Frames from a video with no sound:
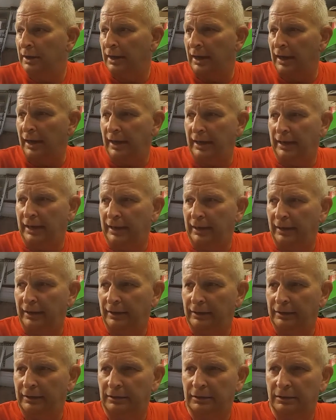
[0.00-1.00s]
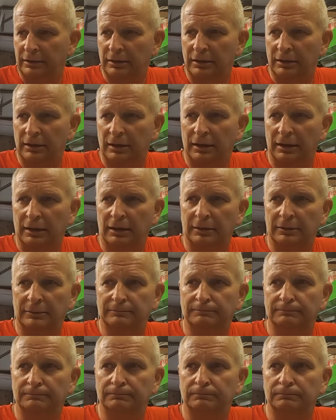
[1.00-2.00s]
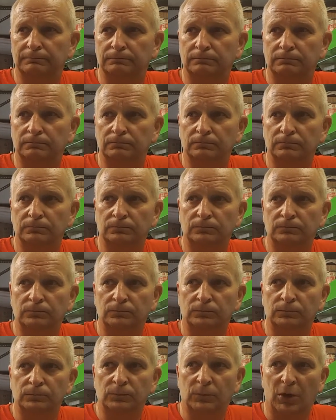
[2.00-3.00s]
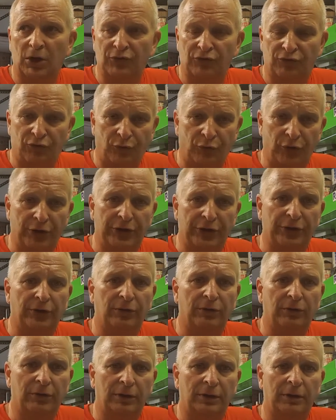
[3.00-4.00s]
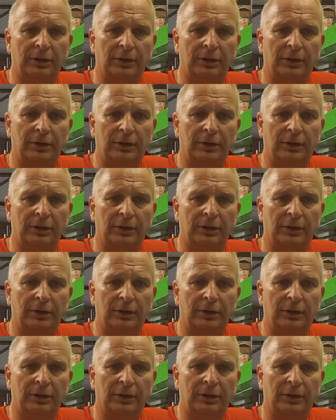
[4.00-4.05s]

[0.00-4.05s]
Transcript: and a drill,